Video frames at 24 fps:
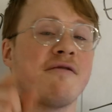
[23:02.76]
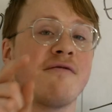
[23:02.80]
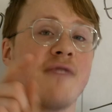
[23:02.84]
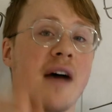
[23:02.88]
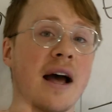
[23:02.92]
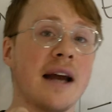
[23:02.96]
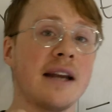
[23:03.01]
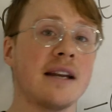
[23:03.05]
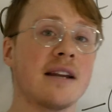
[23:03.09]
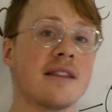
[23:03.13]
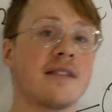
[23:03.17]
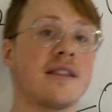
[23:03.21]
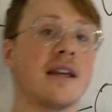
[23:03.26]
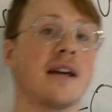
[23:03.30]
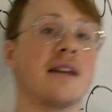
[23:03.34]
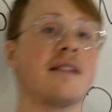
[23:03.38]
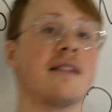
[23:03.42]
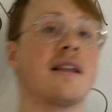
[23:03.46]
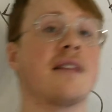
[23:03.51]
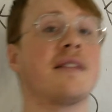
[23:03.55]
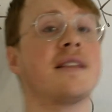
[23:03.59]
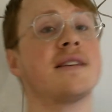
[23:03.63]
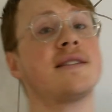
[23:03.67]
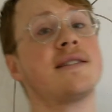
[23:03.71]
find a thing
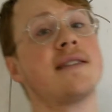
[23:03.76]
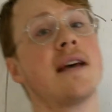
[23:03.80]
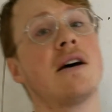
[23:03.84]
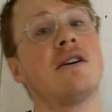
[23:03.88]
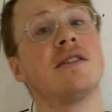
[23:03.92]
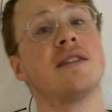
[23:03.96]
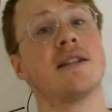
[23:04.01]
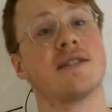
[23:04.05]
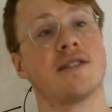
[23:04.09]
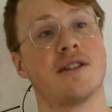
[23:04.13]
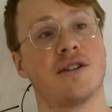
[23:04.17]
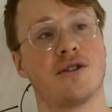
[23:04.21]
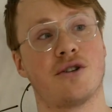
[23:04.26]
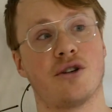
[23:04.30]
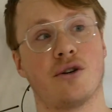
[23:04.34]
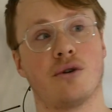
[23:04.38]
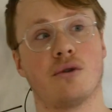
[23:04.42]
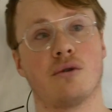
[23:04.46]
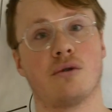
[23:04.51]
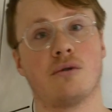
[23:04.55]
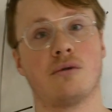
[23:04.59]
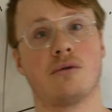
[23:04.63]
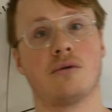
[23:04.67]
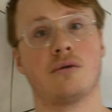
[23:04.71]
that the cell doesn't
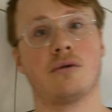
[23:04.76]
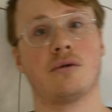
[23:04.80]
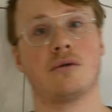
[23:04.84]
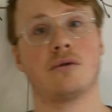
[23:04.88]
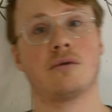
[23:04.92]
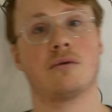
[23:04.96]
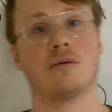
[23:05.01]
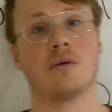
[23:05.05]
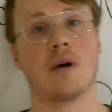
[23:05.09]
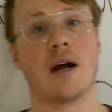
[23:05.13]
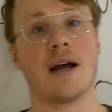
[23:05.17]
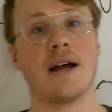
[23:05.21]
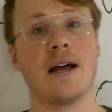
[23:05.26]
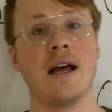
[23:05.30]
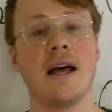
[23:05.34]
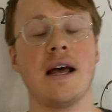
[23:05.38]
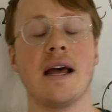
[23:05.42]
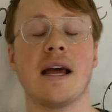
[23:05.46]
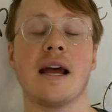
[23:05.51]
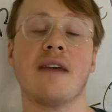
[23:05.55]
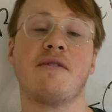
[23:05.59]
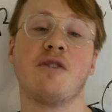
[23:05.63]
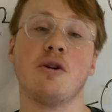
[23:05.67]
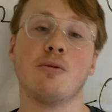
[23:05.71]
do, right?
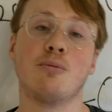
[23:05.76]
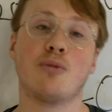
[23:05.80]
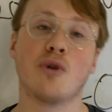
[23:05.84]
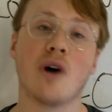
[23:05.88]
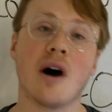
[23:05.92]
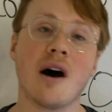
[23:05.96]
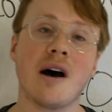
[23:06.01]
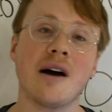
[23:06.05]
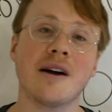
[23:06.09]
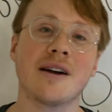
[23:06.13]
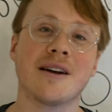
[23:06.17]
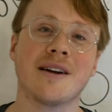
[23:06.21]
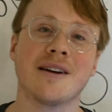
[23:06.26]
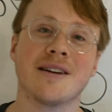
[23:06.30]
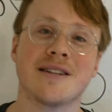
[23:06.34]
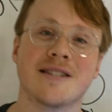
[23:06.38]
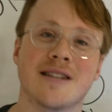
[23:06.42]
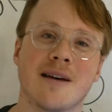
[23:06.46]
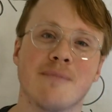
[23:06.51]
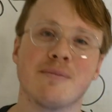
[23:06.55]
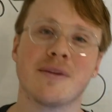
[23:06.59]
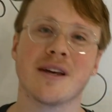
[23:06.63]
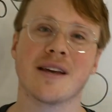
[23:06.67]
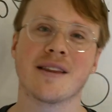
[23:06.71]
If you block
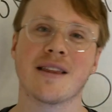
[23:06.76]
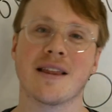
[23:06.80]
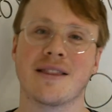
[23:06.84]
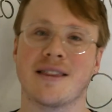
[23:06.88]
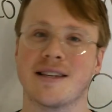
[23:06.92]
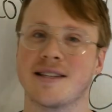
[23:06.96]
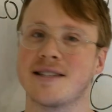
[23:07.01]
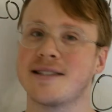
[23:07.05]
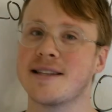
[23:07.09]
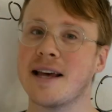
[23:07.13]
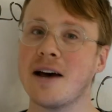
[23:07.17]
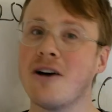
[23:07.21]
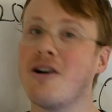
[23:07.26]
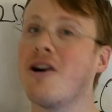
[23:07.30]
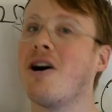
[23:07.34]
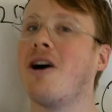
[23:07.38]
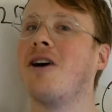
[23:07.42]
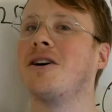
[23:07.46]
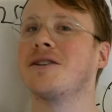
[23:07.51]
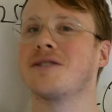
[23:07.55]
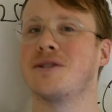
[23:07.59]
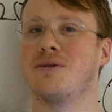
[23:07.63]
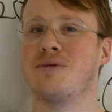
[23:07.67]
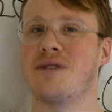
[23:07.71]
something that the cell
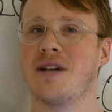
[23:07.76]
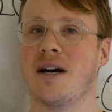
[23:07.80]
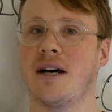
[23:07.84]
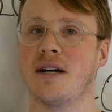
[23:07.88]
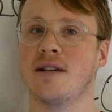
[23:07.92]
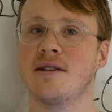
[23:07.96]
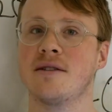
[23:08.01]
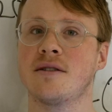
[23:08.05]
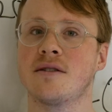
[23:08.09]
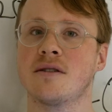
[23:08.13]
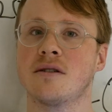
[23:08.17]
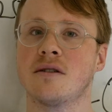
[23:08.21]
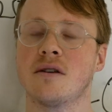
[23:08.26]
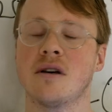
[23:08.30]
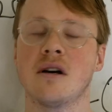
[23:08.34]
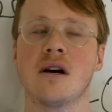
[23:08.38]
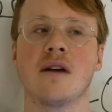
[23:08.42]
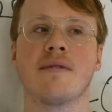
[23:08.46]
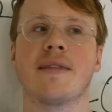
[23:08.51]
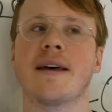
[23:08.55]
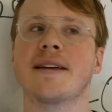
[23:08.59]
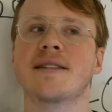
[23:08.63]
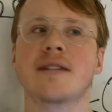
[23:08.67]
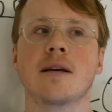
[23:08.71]
also does,
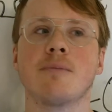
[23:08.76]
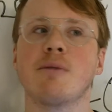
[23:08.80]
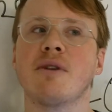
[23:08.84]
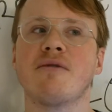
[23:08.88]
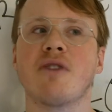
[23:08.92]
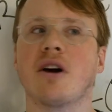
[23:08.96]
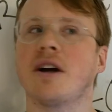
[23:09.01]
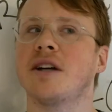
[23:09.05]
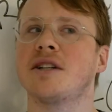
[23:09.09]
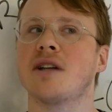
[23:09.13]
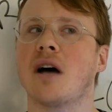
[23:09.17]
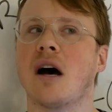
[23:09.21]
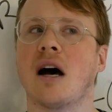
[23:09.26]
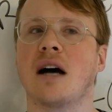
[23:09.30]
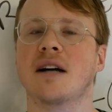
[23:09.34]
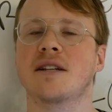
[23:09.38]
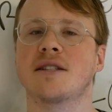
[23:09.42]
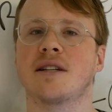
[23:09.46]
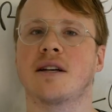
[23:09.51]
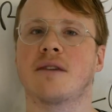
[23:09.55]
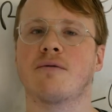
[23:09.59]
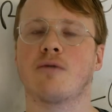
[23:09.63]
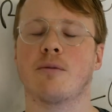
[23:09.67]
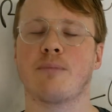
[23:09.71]
that's going to be very
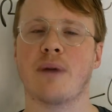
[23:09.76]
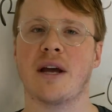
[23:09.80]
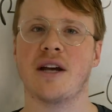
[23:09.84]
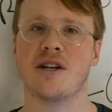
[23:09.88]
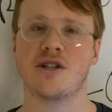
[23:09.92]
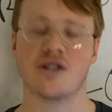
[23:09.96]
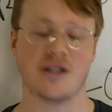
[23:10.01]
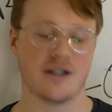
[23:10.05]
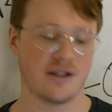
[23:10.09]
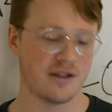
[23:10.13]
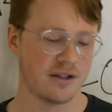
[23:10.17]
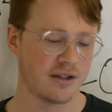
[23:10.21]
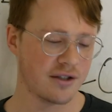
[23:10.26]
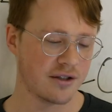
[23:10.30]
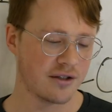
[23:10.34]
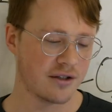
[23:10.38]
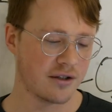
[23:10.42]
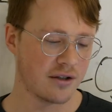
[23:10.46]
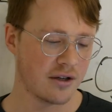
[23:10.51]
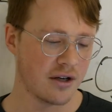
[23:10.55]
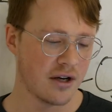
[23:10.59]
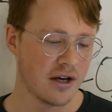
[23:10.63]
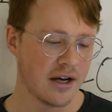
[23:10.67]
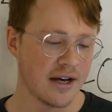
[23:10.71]
toxic for patients.
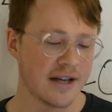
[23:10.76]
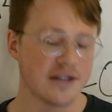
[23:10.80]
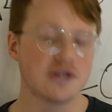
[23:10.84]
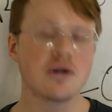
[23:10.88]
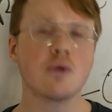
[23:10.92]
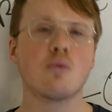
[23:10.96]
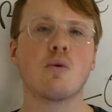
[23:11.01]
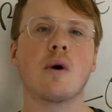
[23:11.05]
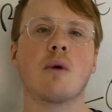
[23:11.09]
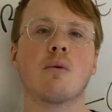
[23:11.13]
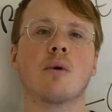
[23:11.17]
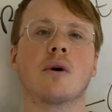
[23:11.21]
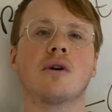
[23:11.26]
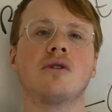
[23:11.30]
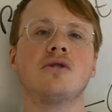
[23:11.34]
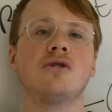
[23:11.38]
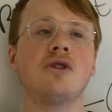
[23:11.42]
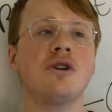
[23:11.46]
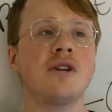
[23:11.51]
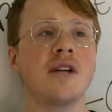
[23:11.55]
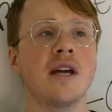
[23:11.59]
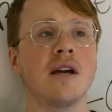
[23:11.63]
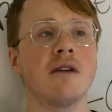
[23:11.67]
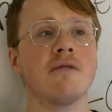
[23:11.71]
So what we're
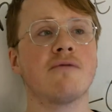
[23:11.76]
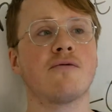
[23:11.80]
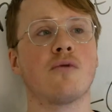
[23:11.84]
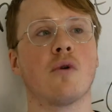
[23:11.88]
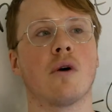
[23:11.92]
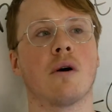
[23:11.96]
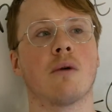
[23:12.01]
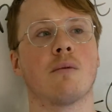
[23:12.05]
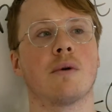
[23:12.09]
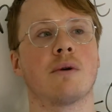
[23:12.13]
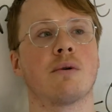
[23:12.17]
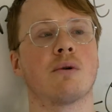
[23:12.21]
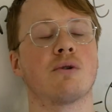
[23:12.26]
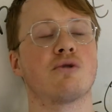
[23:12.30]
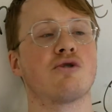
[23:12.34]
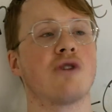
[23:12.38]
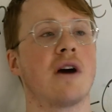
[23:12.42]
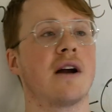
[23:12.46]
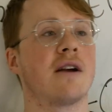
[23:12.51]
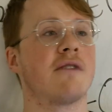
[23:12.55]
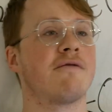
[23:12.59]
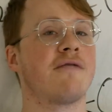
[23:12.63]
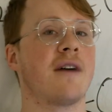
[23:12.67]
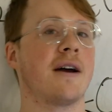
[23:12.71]
looking for when we're
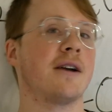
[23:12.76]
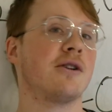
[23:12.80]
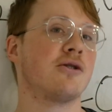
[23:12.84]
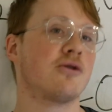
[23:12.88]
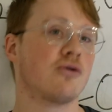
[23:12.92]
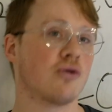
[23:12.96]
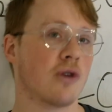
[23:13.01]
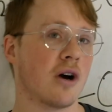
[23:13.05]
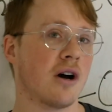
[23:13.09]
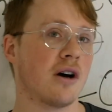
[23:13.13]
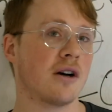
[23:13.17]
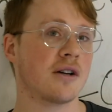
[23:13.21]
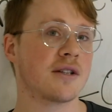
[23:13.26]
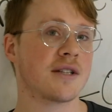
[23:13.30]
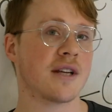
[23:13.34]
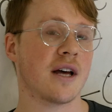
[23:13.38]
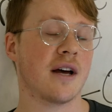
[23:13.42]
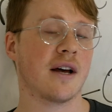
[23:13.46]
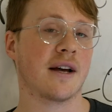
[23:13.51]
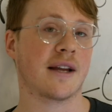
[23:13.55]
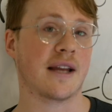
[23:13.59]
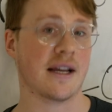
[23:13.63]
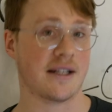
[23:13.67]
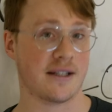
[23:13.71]
trying to find drugs
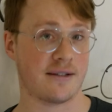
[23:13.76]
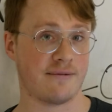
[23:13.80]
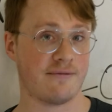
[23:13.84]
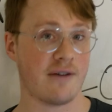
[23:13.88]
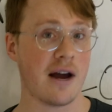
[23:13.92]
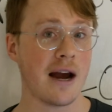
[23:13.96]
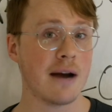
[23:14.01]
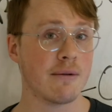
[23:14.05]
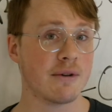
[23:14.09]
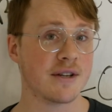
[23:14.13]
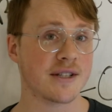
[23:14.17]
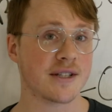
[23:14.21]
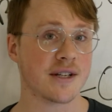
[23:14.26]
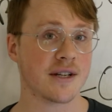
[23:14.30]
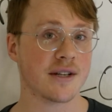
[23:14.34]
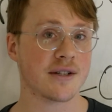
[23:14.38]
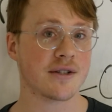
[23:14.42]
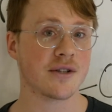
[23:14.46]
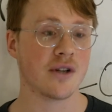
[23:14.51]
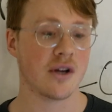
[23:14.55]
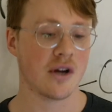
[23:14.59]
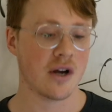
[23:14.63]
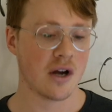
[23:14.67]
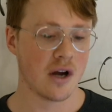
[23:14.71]
against
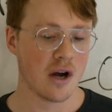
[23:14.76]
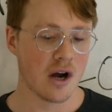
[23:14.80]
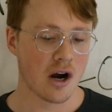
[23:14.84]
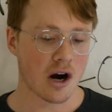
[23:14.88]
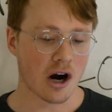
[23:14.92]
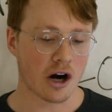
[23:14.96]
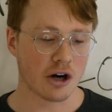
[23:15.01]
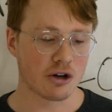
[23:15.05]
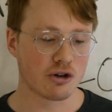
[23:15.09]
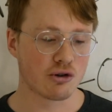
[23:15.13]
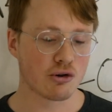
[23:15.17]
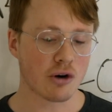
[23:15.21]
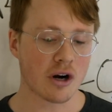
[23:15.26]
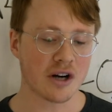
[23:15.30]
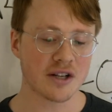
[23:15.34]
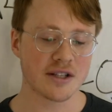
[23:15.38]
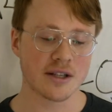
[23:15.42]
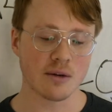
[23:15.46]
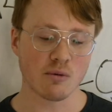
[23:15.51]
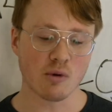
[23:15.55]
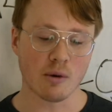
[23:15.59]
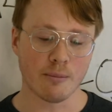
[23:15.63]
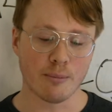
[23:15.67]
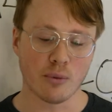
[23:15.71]
viruses are drugs
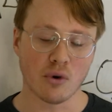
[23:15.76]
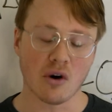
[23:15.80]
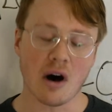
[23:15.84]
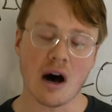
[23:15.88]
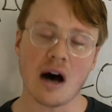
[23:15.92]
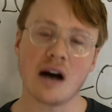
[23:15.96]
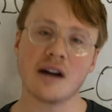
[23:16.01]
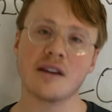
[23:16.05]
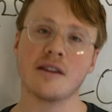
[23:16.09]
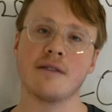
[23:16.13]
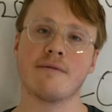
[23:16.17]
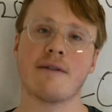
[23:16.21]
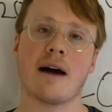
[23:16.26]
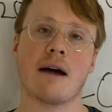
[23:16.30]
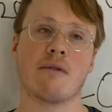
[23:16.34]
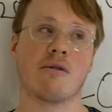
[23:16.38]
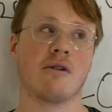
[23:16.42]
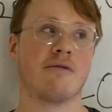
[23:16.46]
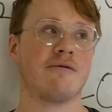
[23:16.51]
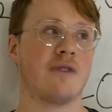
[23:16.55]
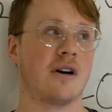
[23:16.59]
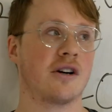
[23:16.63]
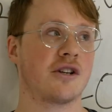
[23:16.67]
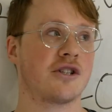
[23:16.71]
that will block the
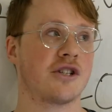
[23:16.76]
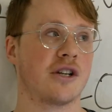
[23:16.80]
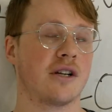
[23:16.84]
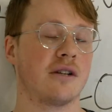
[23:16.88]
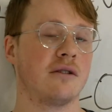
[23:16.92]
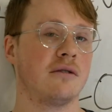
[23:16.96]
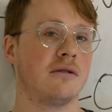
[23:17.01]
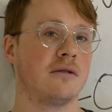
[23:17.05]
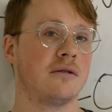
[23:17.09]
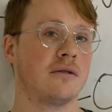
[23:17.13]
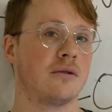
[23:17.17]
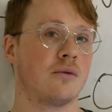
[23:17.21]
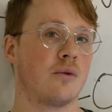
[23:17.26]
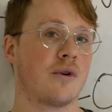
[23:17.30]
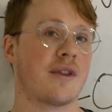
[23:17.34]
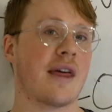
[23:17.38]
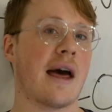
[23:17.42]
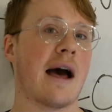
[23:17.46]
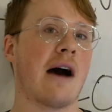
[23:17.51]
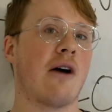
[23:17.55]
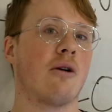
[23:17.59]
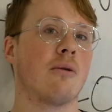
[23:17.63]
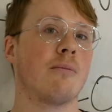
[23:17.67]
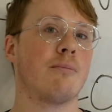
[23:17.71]
viral function
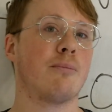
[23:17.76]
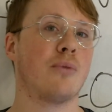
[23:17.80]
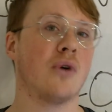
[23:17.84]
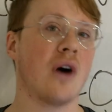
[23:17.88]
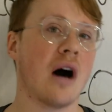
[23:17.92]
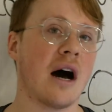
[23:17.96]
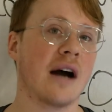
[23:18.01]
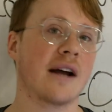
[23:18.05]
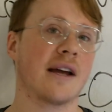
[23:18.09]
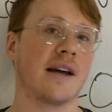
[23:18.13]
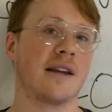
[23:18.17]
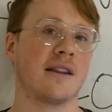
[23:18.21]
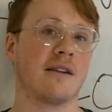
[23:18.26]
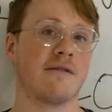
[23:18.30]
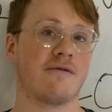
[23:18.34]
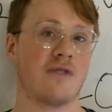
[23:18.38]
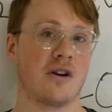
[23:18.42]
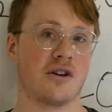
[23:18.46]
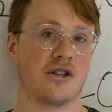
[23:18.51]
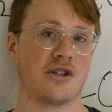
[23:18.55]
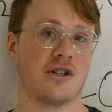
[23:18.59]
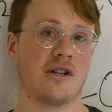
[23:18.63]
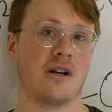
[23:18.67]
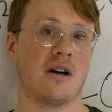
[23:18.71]
without blocking the
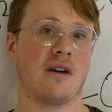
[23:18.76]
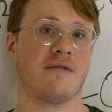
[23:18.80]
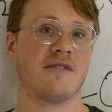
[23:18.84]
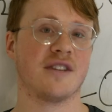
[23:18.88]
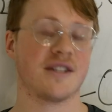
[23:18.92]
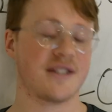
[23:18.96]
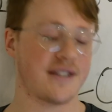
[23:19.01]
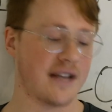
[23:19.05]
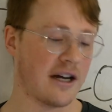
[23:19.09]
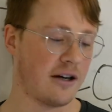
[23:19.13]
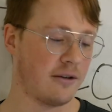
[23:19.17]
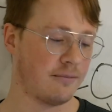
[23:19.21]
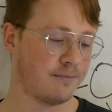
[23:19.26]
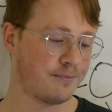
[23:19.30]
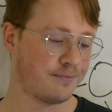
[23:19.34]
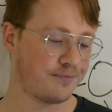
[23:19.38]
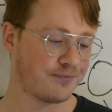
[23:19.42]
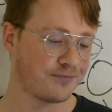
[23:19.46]
function of the cell.